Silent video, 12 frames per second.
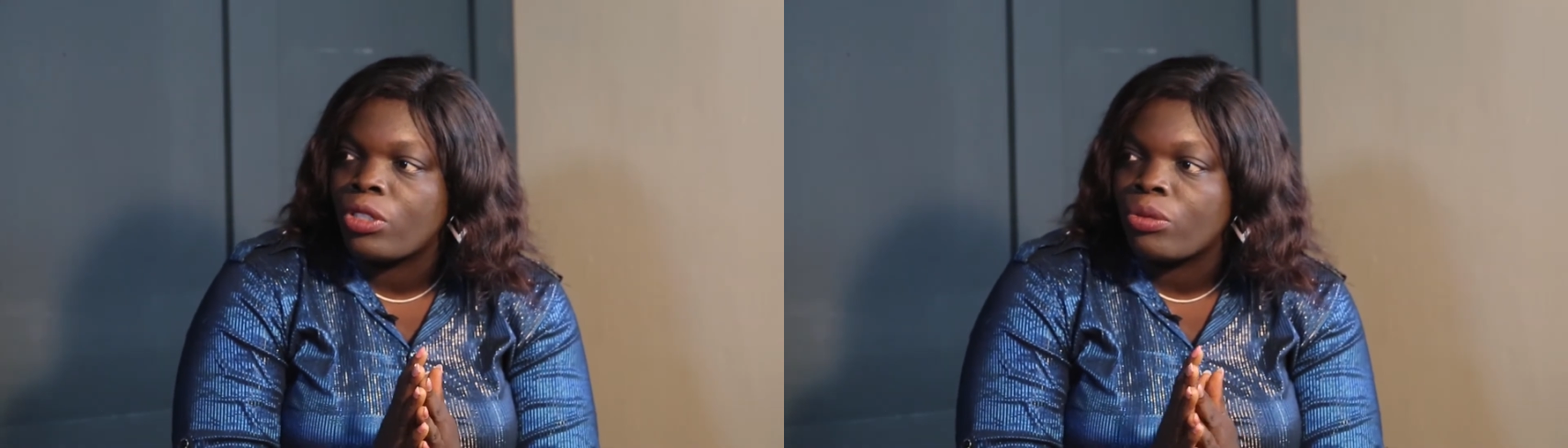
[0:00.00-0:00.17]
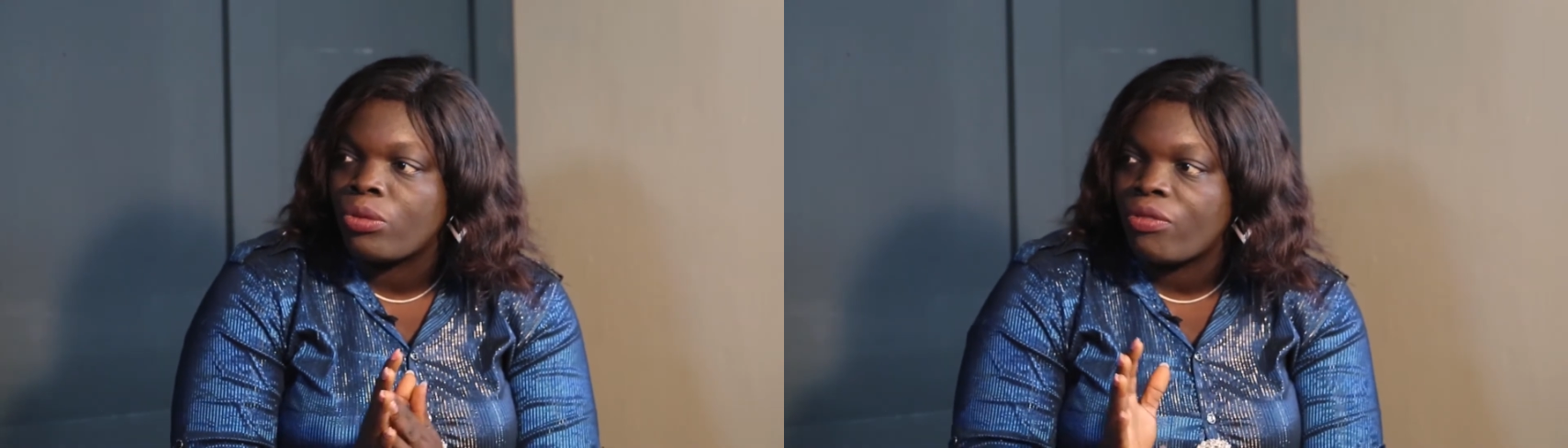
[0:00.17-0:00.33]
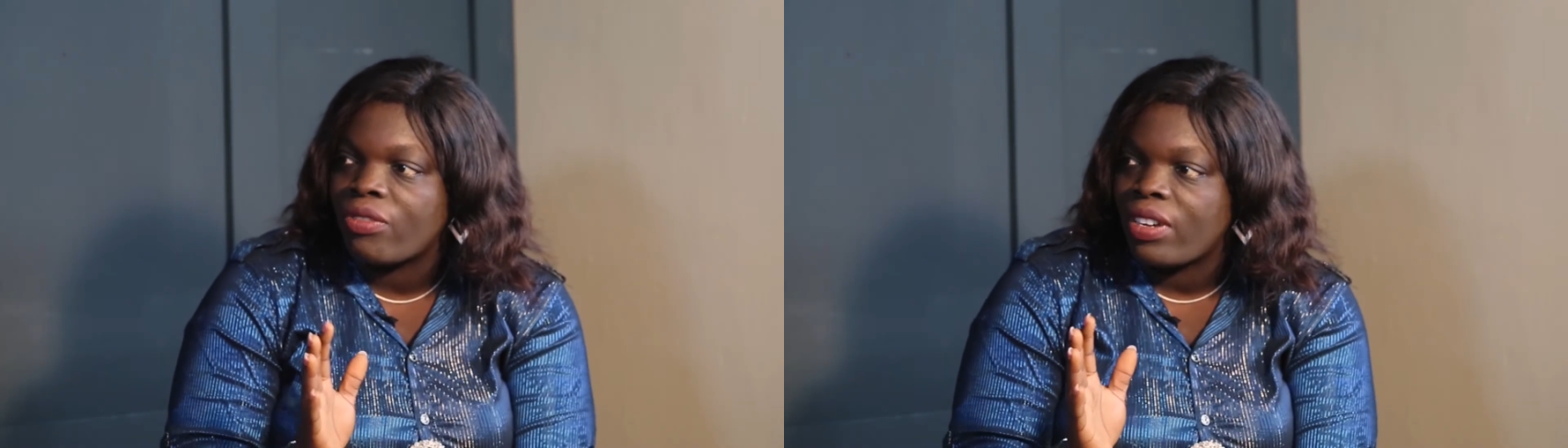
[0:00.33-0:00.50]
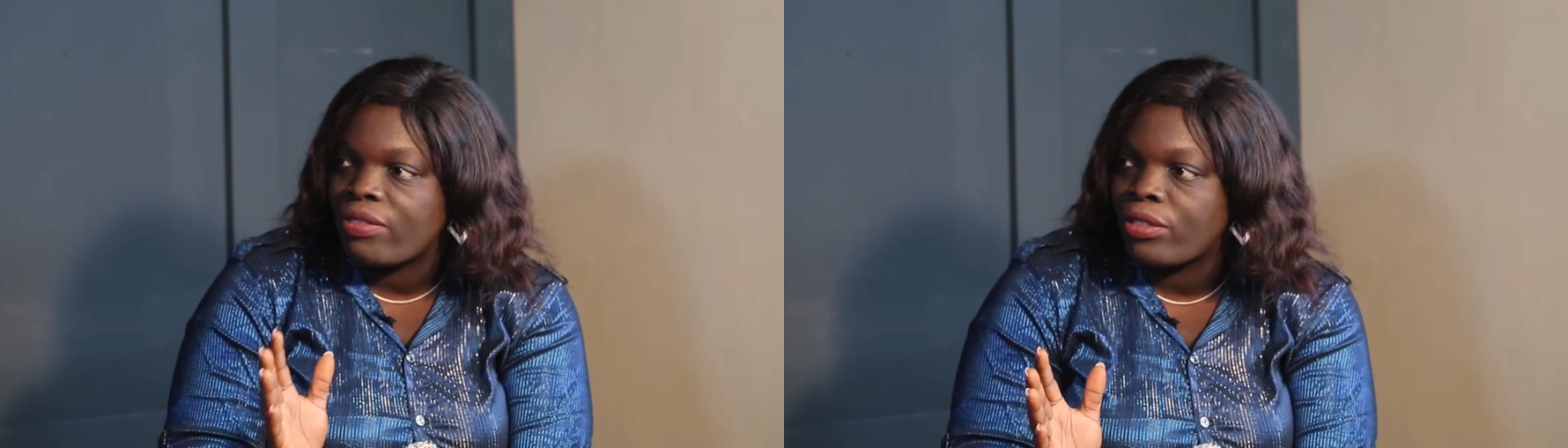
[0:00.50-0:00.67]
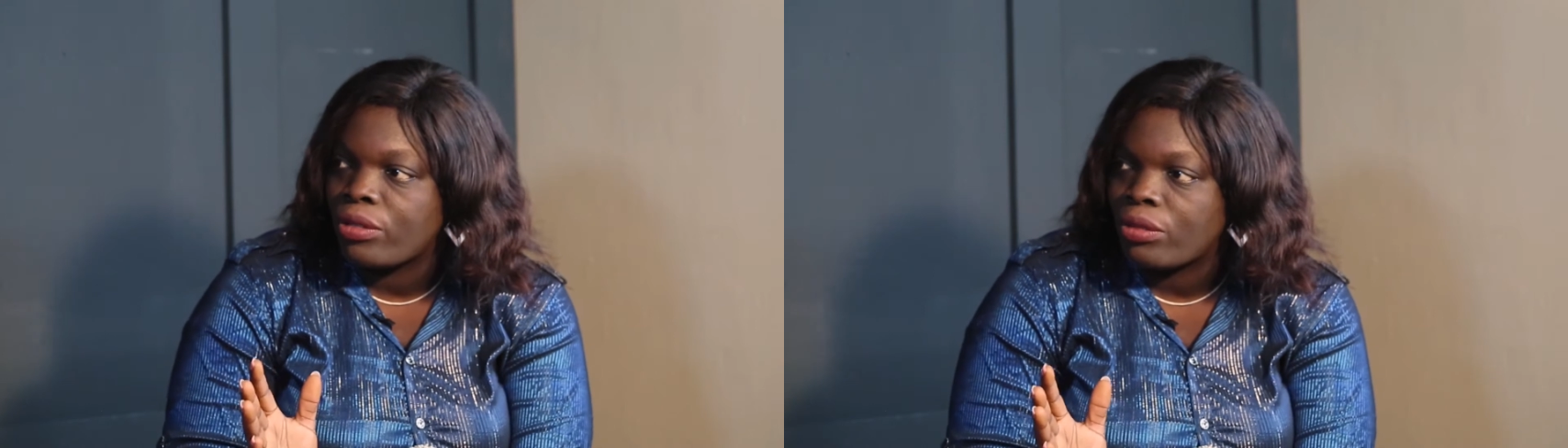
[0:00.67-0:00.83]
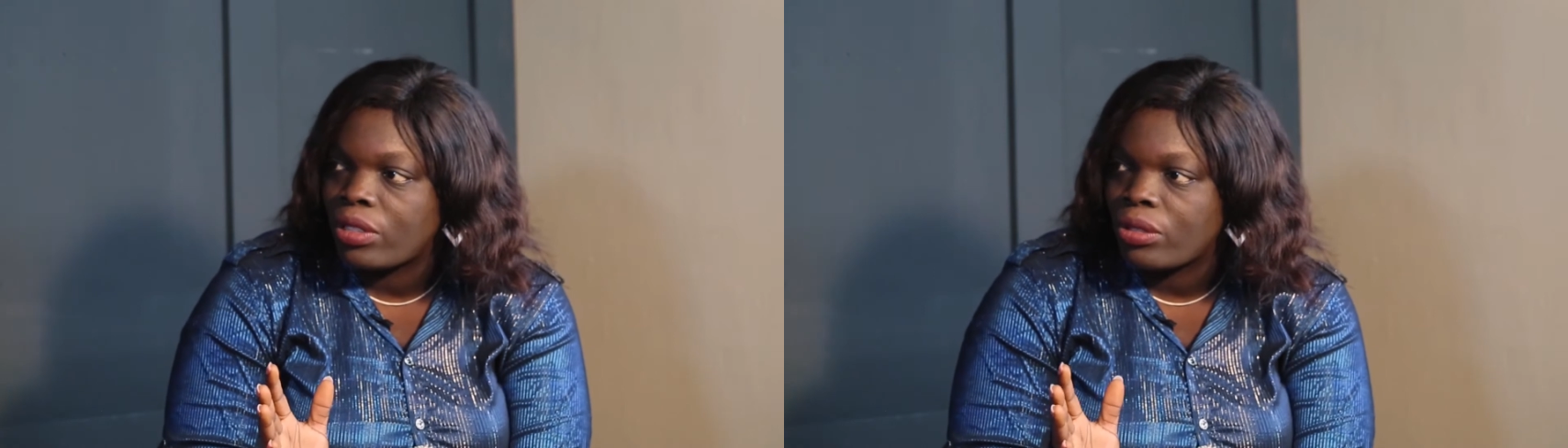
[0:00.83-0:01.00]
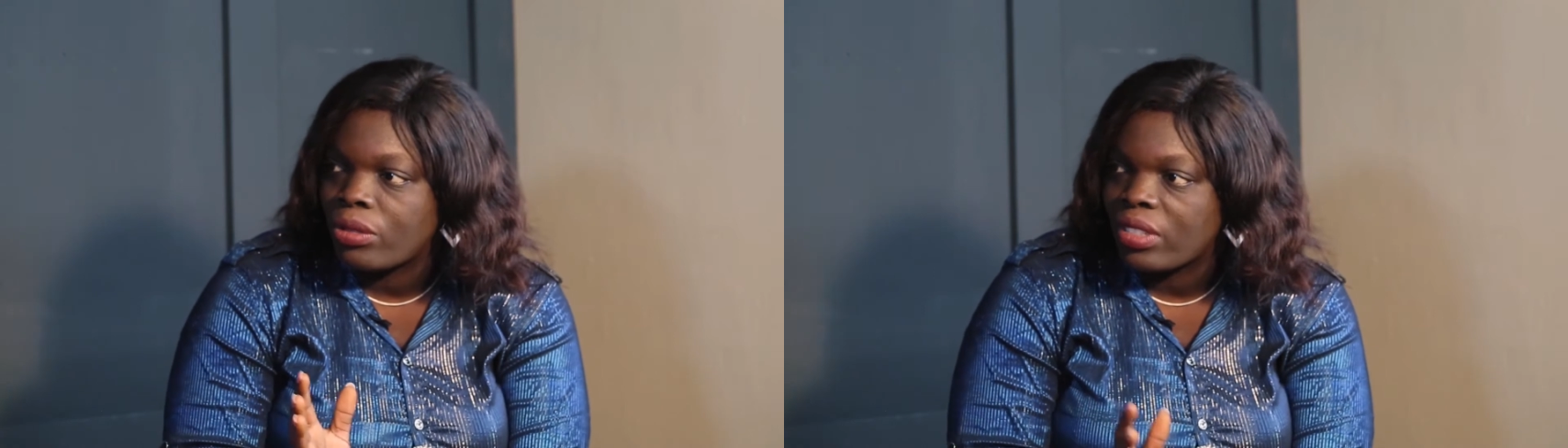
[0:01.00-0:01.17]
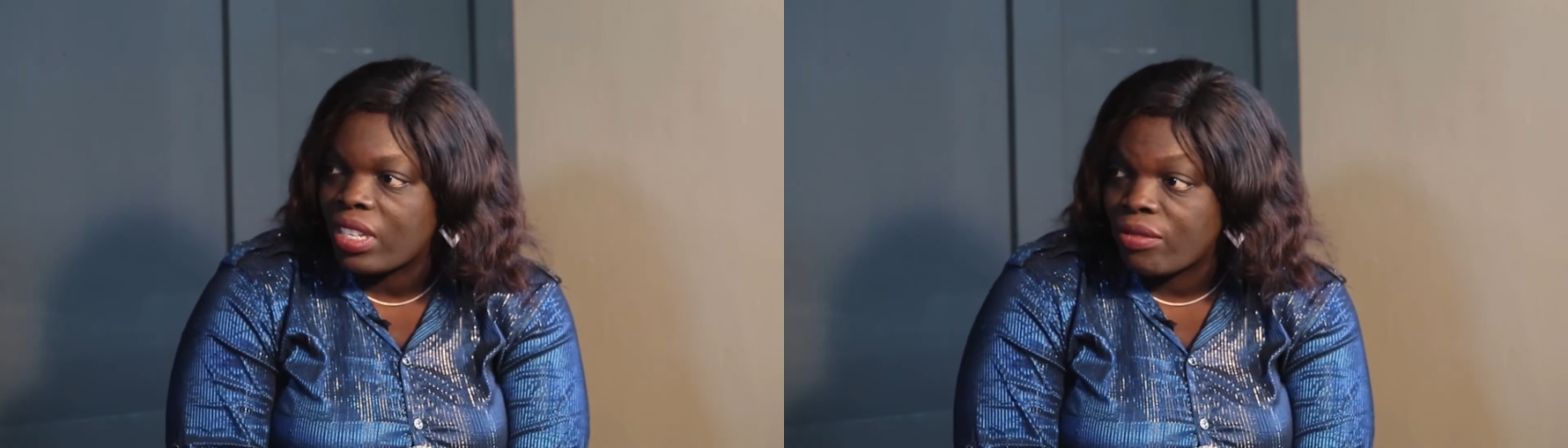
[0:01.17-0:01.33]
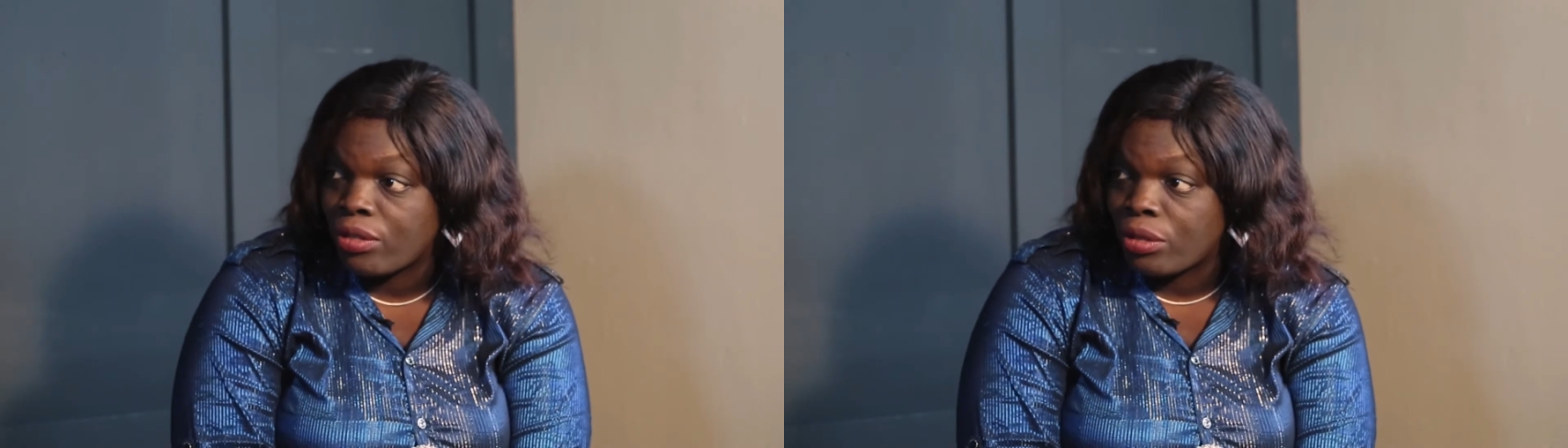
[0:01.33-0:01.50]
between 500 to
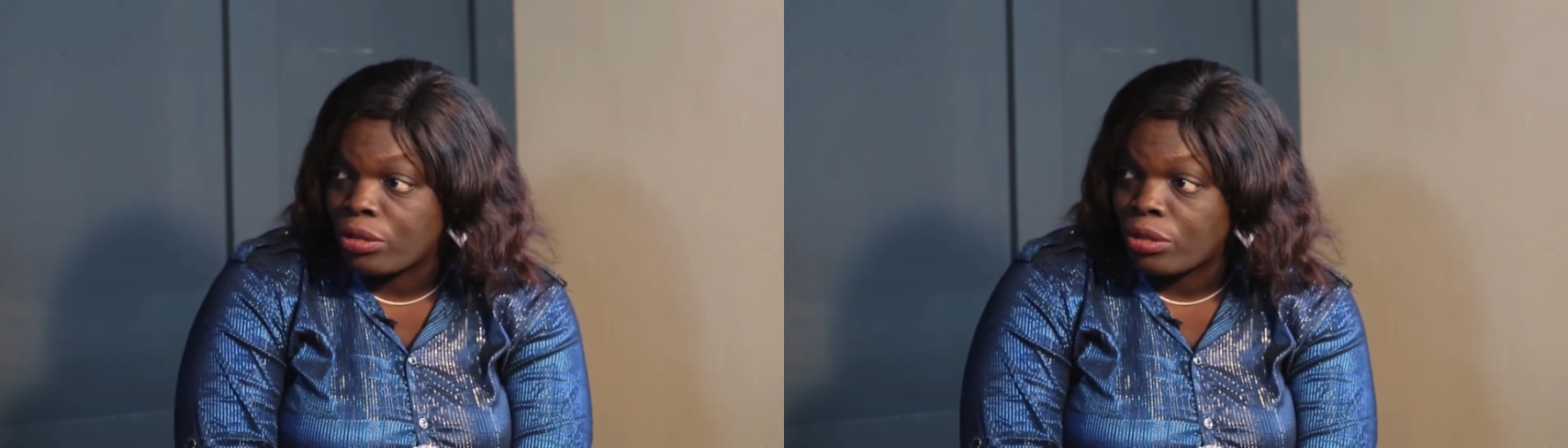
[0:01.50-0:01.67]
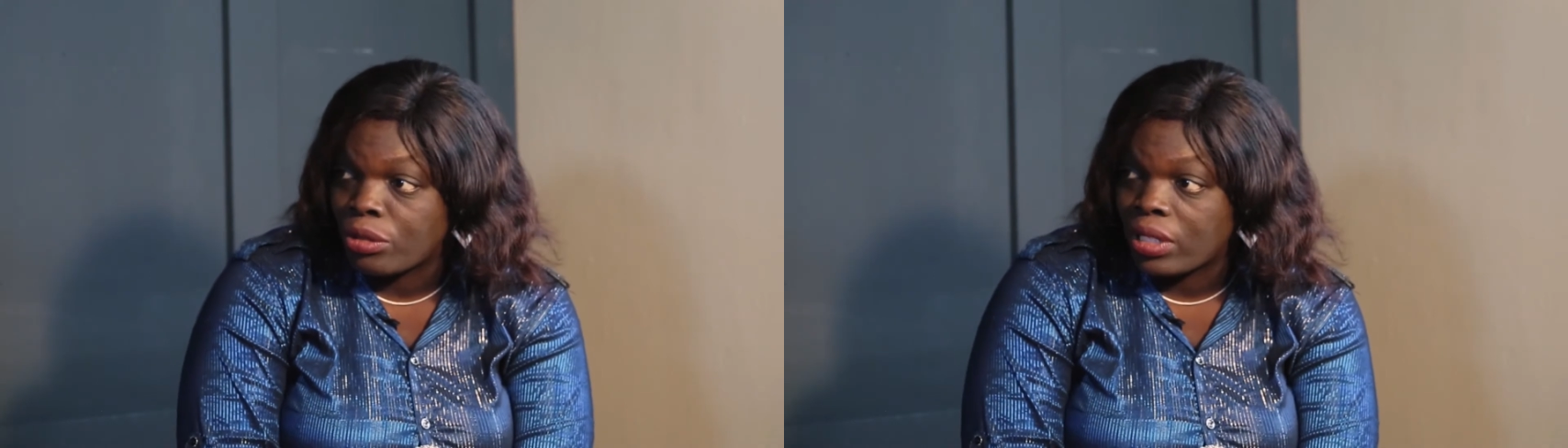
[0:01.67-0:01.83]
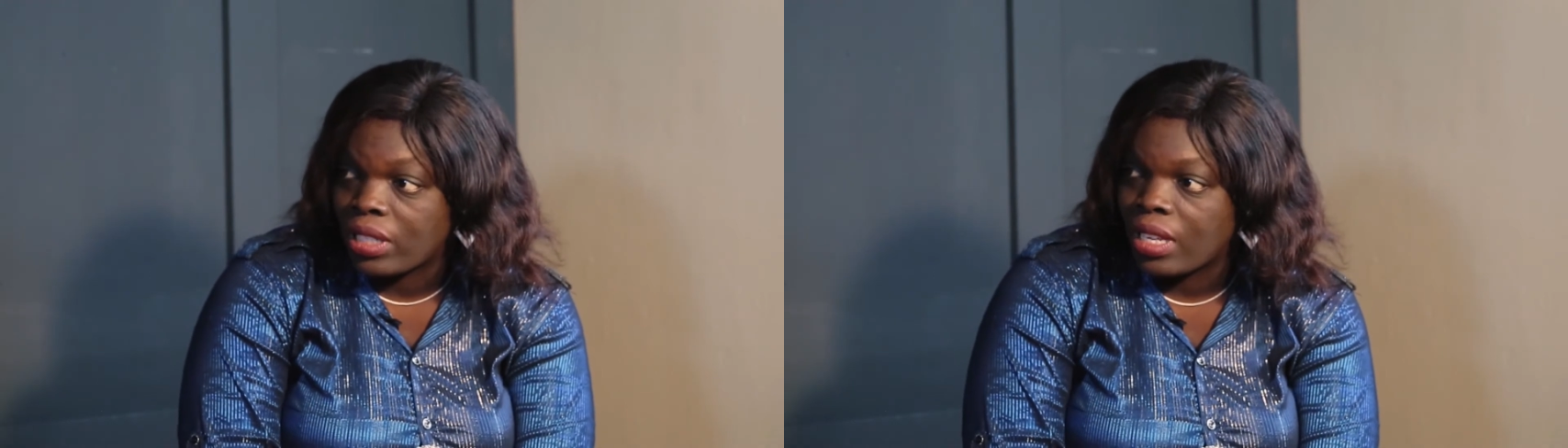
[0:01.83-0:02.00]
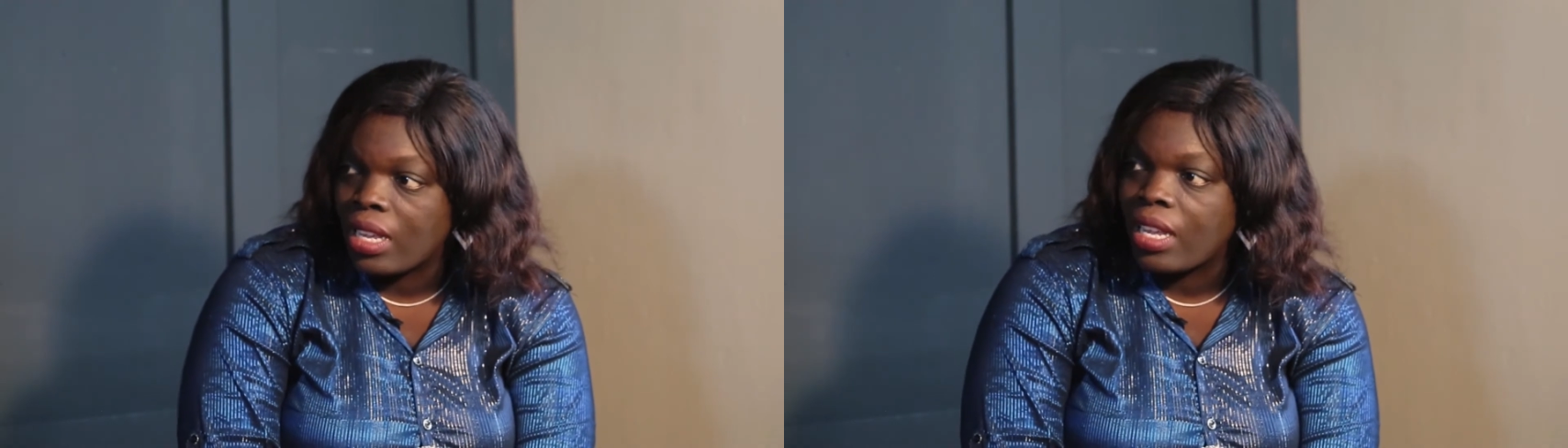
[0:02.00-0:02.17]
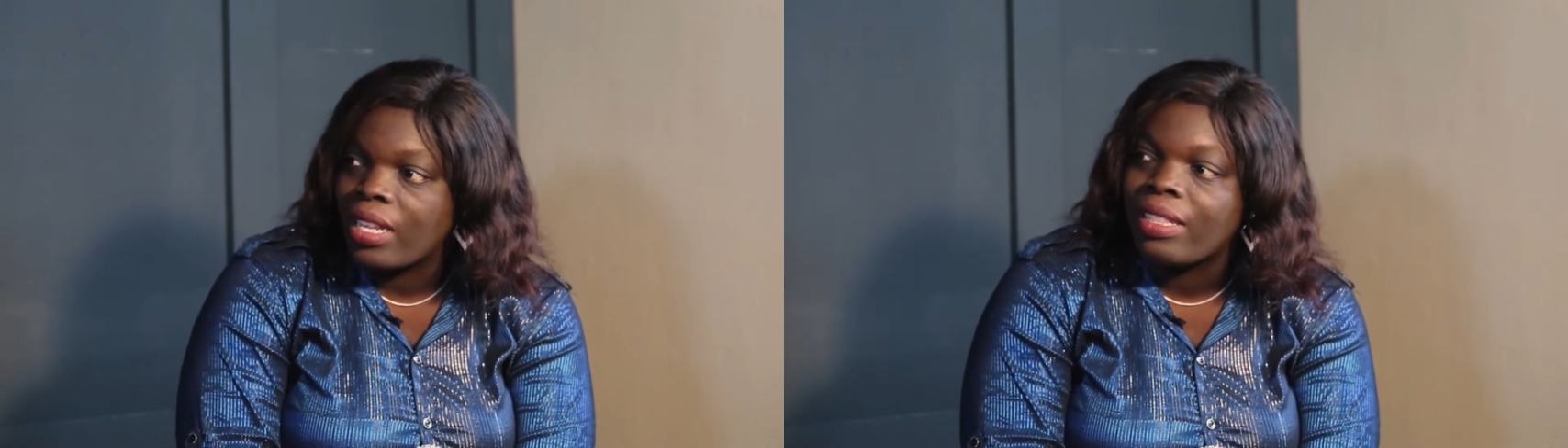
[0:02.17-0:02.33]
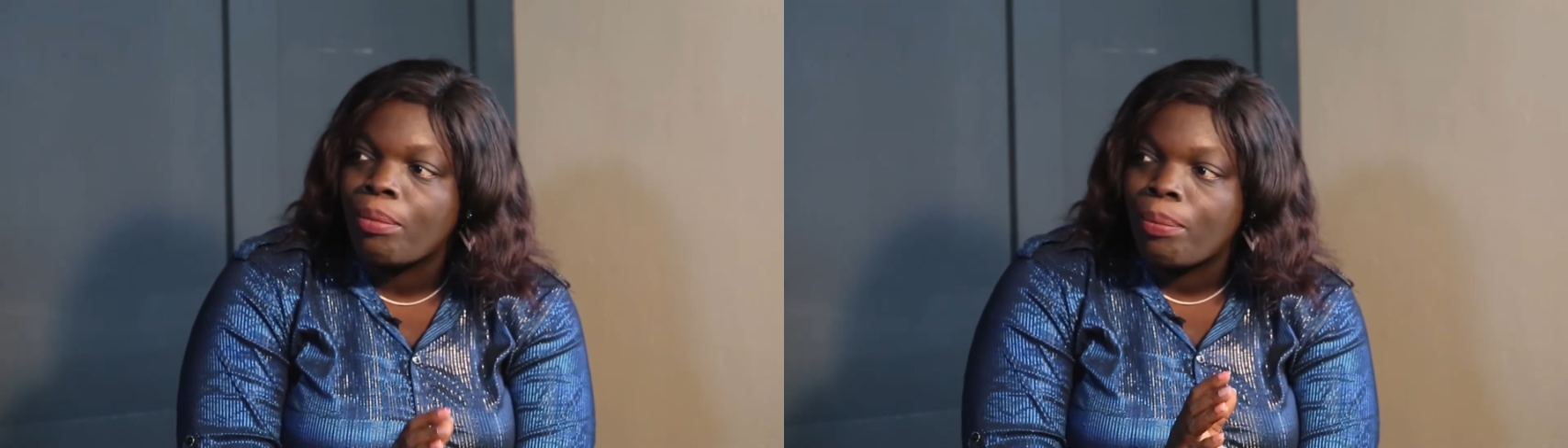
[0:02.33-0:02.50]
700,